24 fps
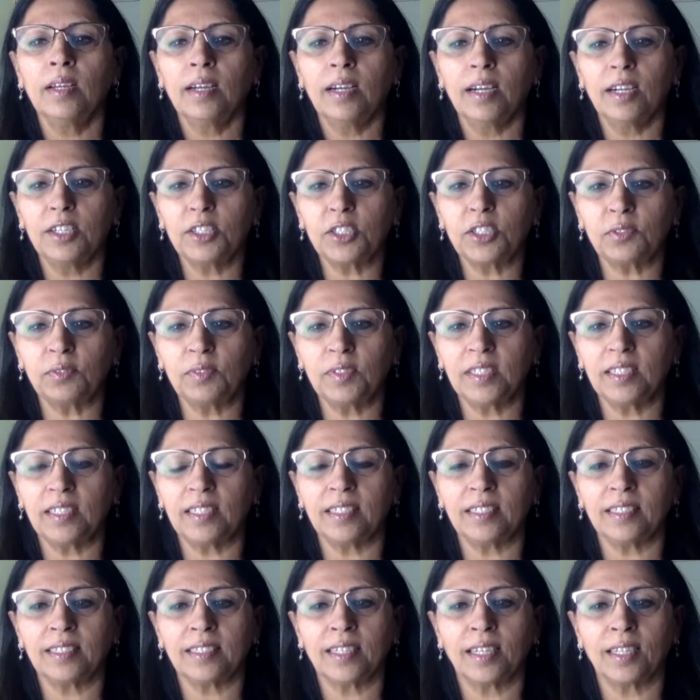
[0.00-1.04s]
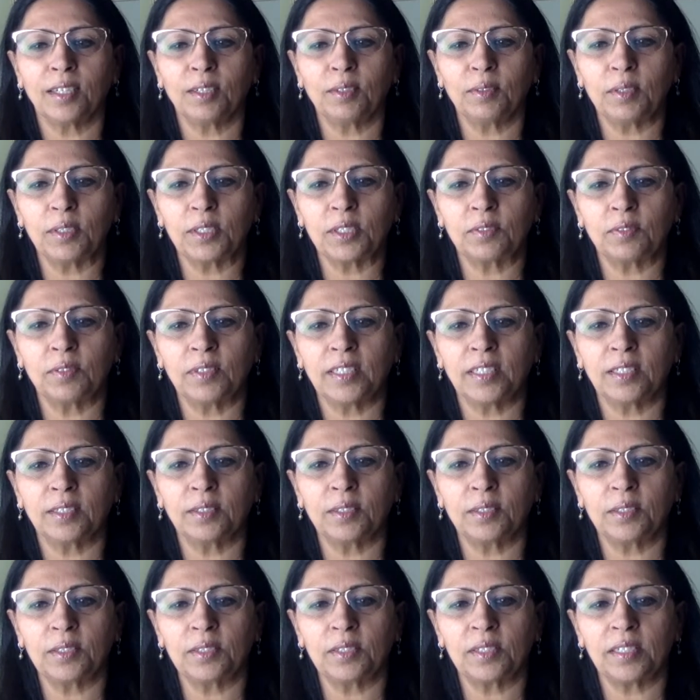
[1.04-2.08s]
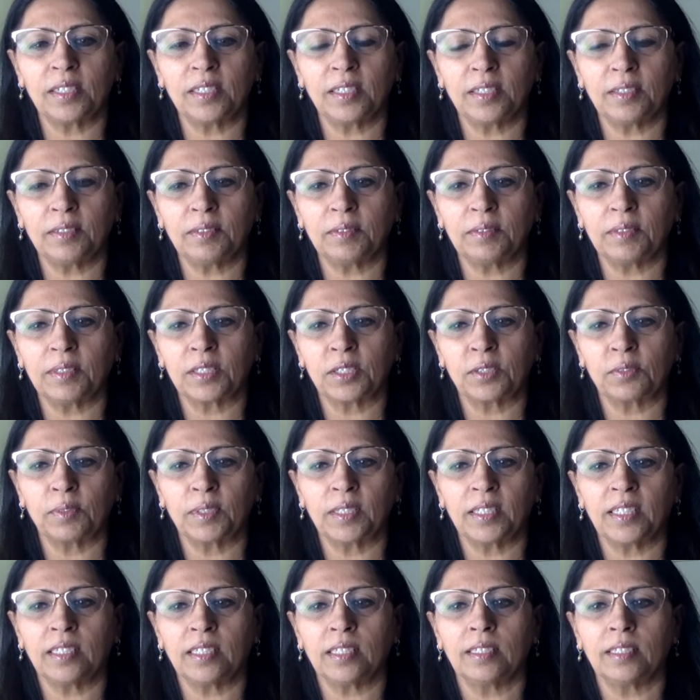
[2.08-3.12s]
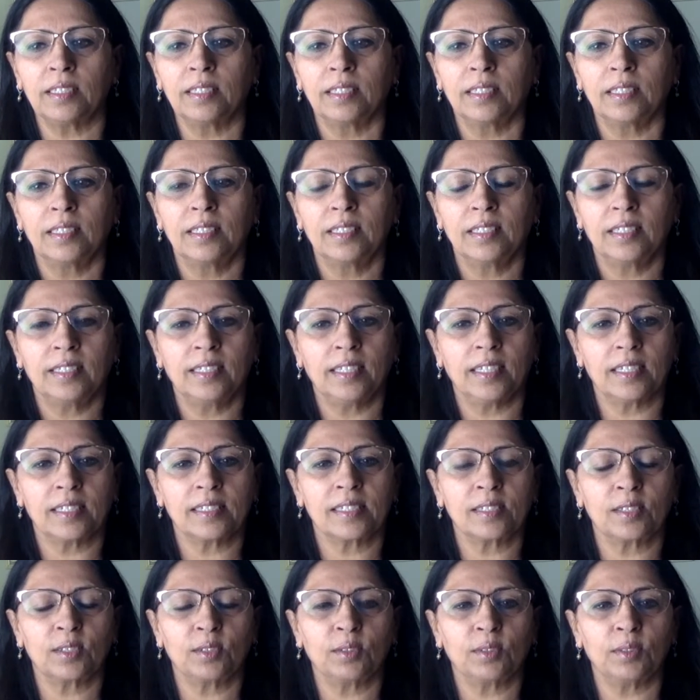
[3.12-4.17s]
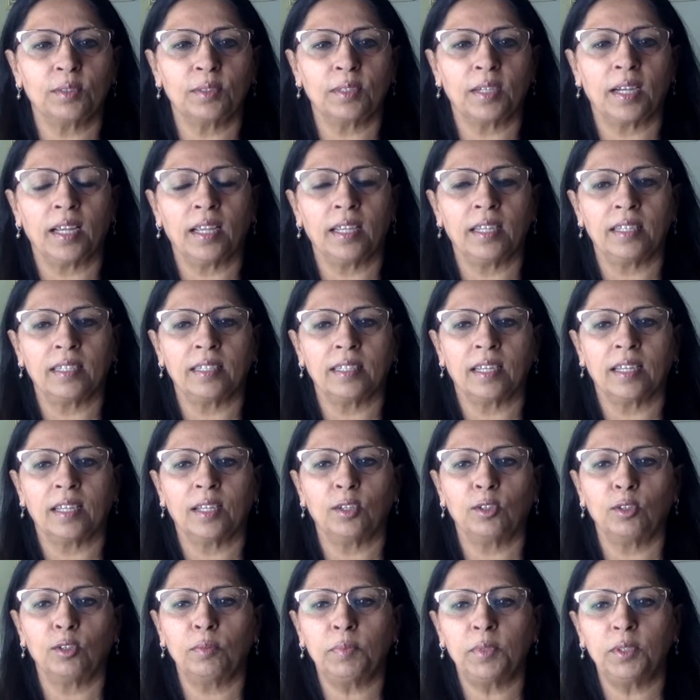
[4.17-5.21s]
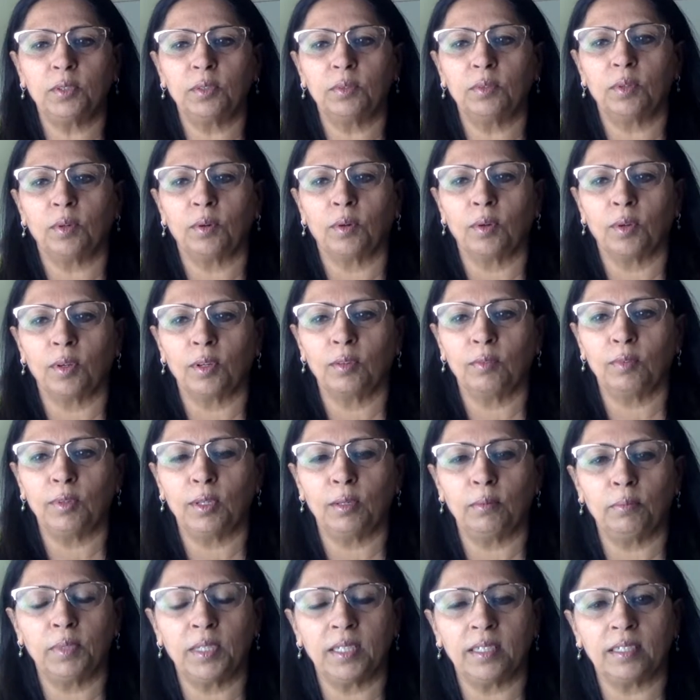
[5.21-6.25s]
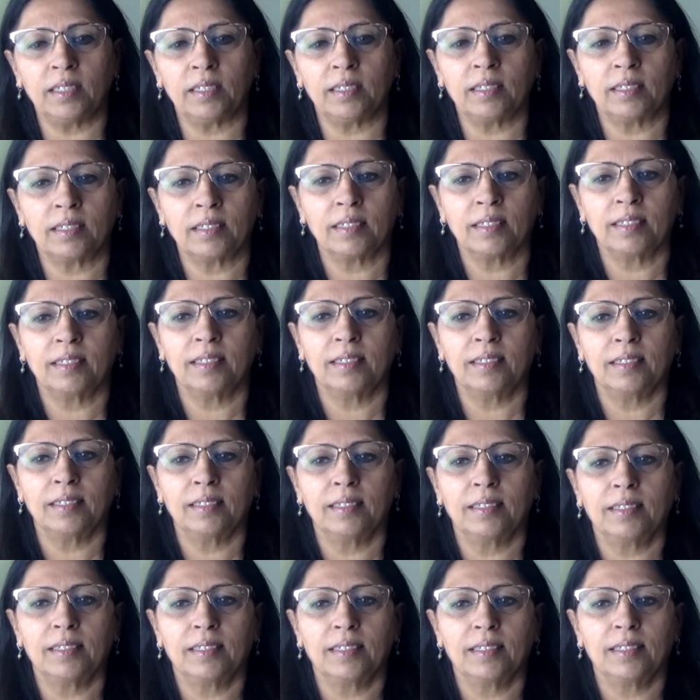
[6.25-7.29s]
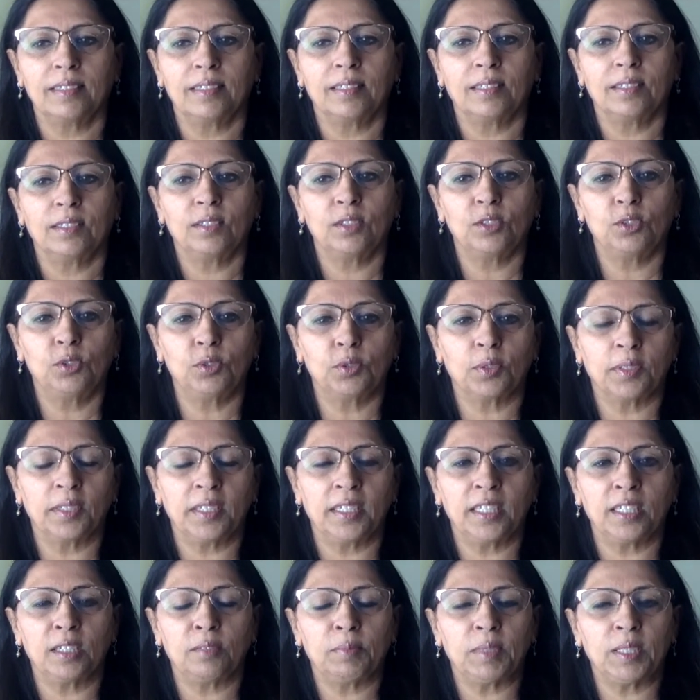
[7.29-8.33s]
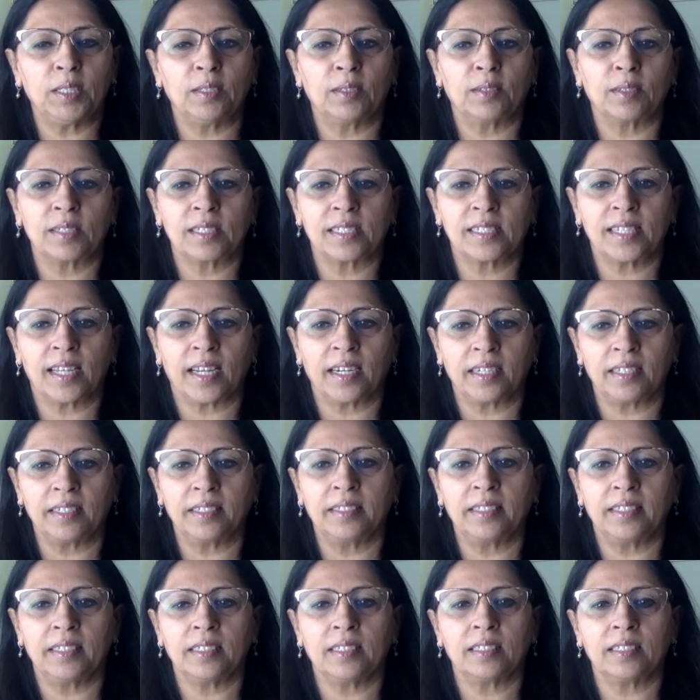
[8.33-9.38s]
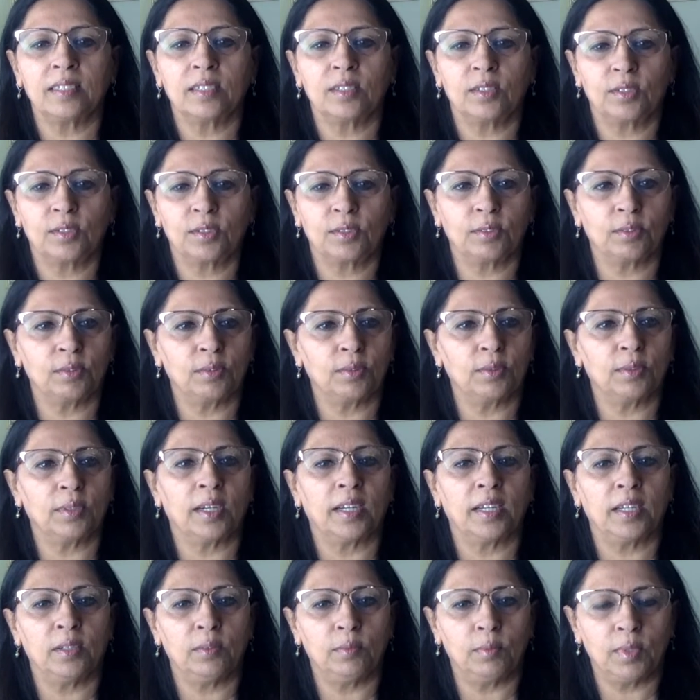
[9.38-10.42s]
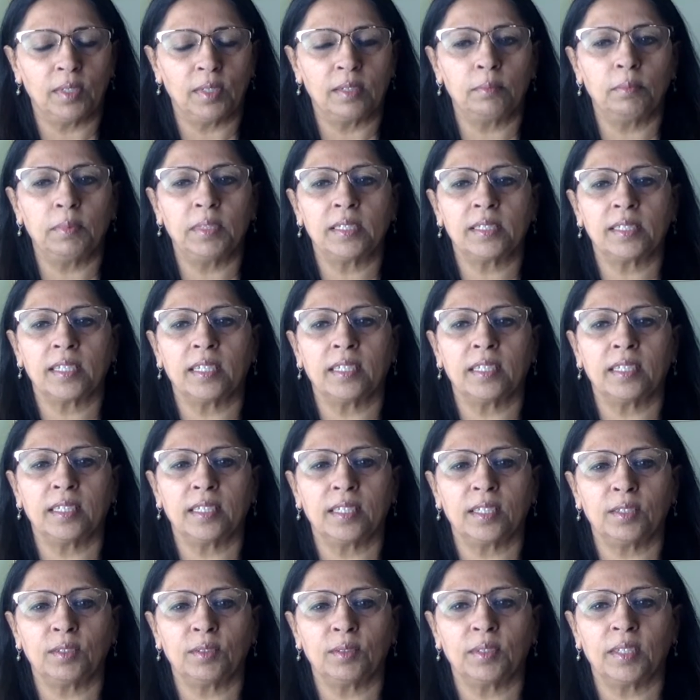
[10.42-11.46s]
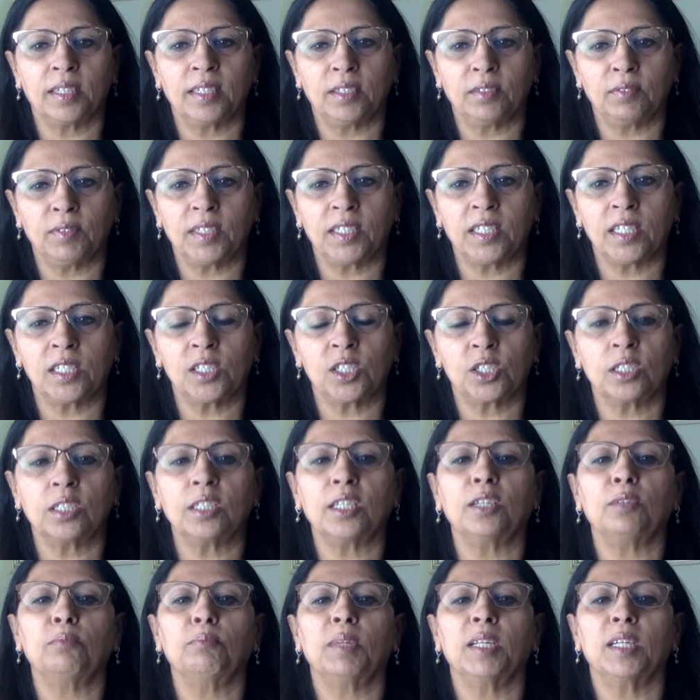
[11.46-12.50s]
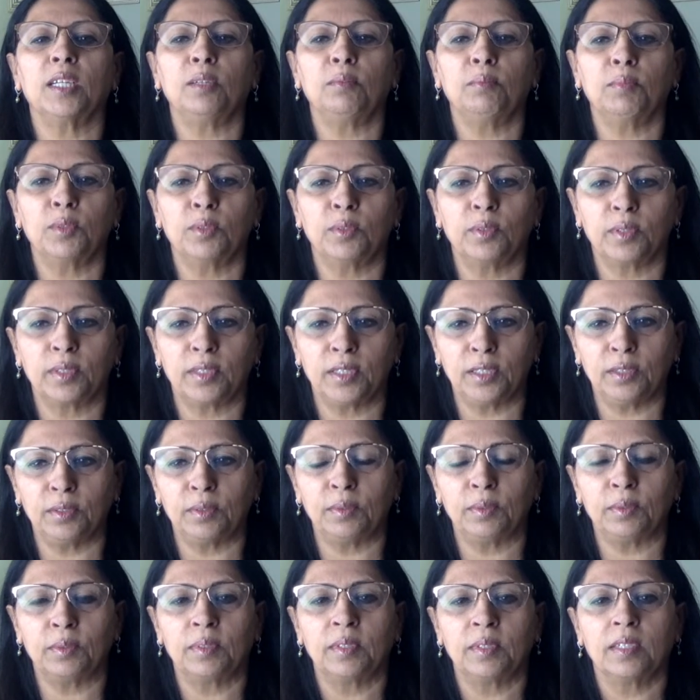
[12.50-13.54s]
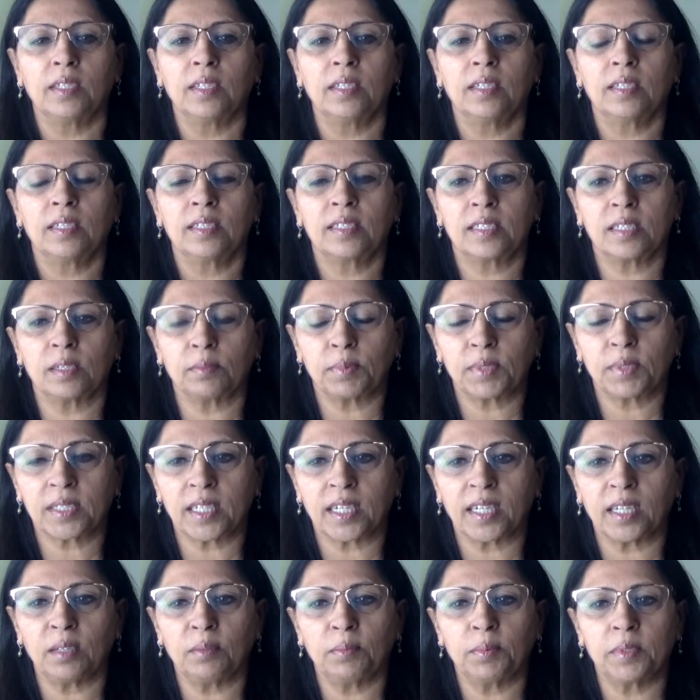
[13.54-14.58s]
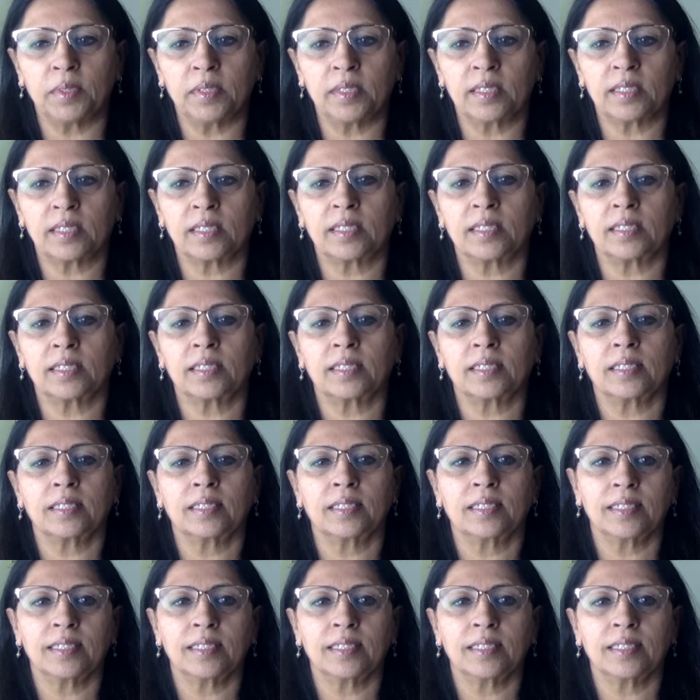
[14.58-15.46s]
Ashwini, hello Ashwini, good to see you, Ashwini. Yes, so I hope you all will be joining me on Saturday. So I will be sending you the invitation, and many more new subscribers